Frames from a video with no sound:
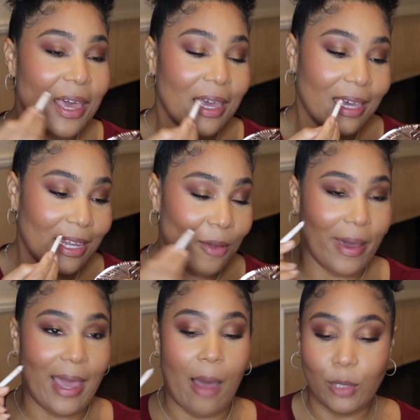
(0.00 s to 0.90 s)

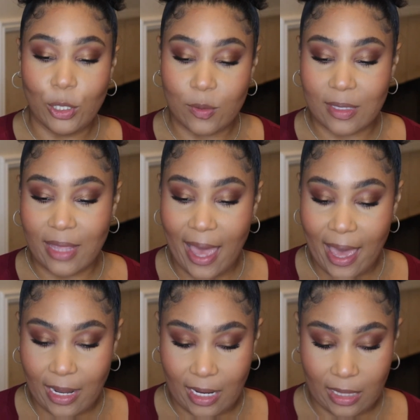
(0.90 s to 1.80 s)
Anyway, I'm gonna use
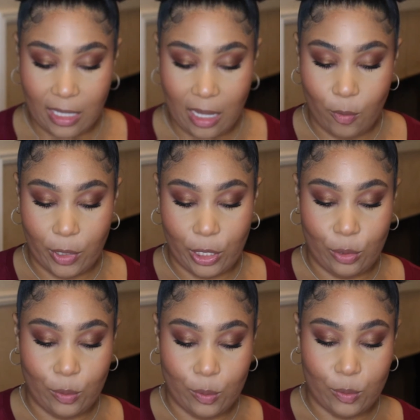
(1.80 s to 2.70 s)
that, and I think I want to
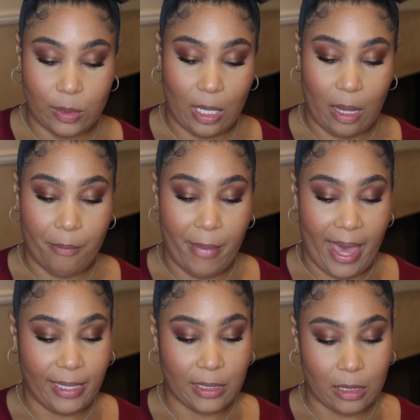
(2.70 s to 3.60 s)
use a
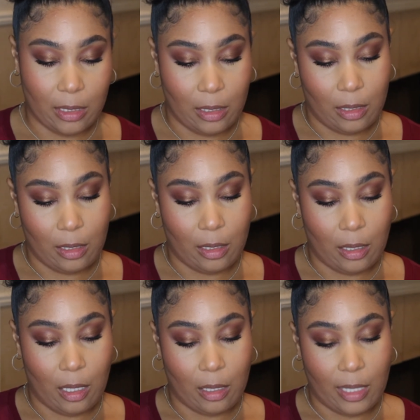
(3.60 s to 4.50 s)
matte,
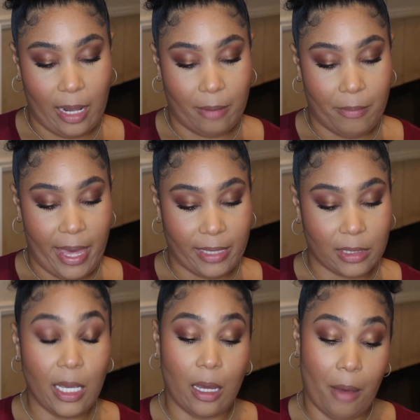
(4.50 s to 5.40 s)
not a
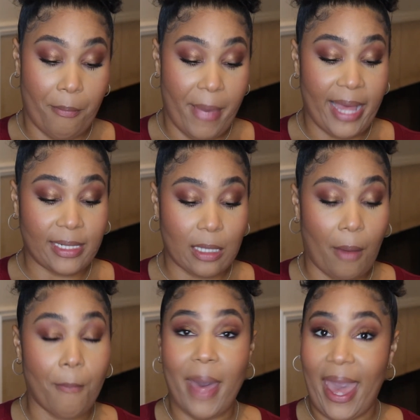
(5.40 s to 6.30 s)
matte, yeah, a matte
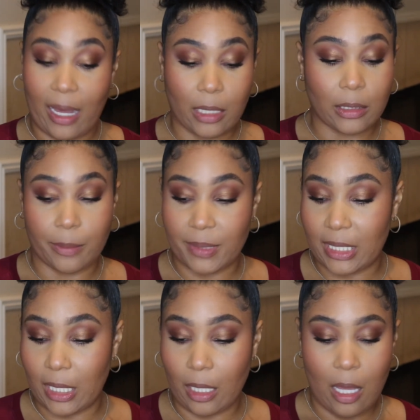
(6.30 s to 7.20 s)
MAC
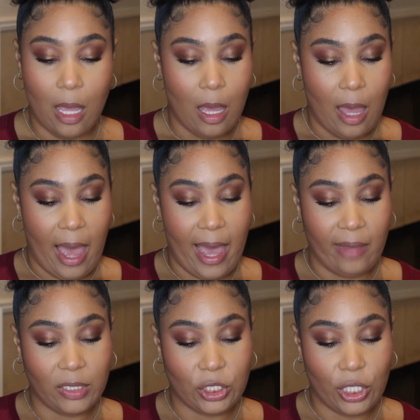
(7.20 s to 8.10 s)
lipstick. I
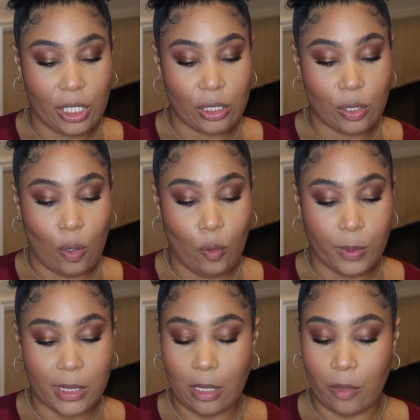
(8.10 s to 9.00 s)
have the shade
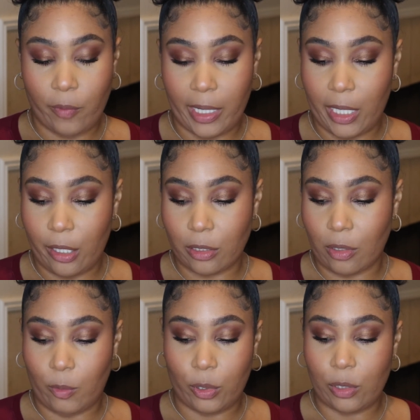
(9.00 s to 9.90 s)
Taupe sitting right here, so
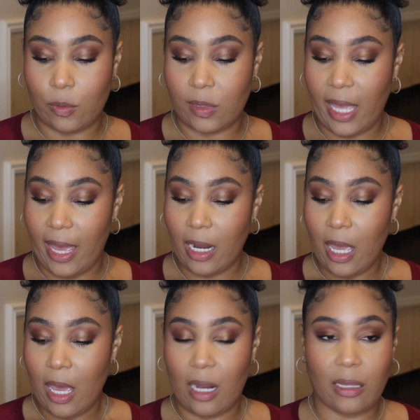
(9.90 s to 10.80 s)
I'm going to use that,
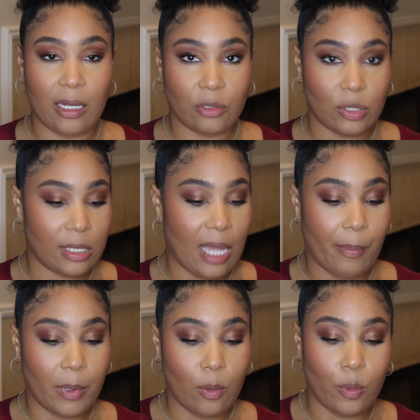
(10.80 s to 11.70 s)
and I think I'll just
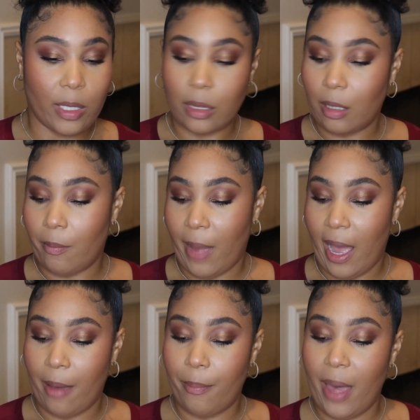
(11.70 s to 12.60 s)
top it with
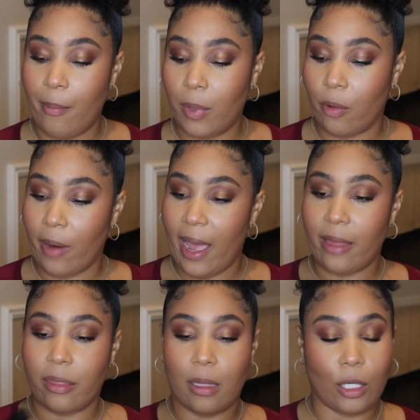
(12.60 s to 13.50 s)
my Pat
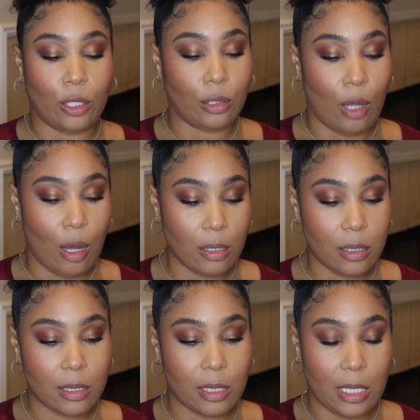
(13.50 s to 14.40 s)
McGrath
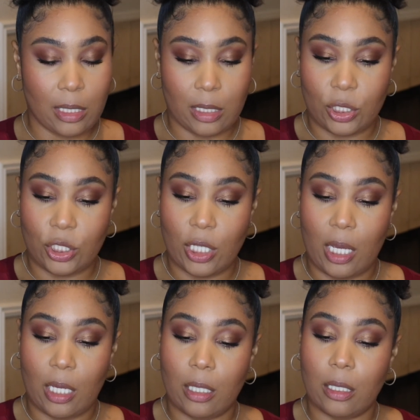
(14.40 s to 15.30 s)
gloss in the
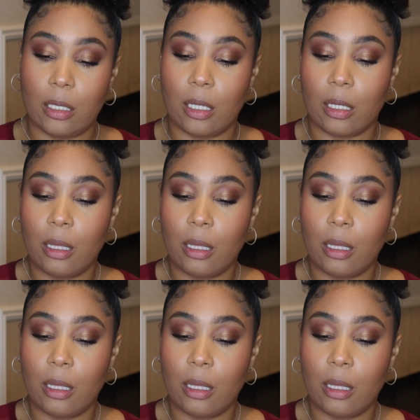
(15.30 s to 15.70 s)
shade